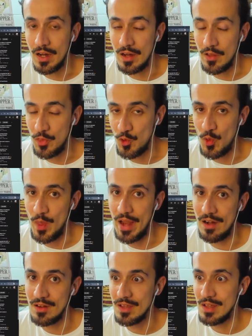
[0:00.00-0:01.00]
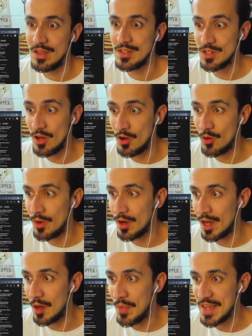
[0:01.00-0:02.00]
through there.
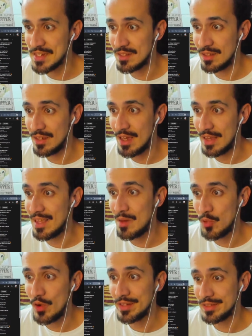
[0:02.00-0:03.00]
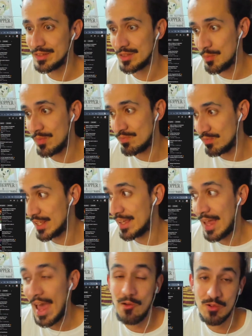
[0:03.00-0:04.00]
So basically, at that point, the
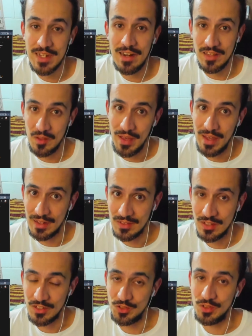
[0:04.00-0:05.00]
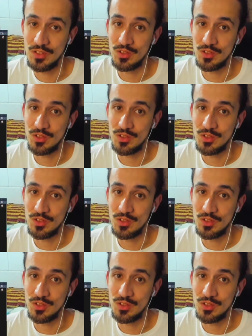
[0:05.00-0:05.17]
cat was out of the bag essentially.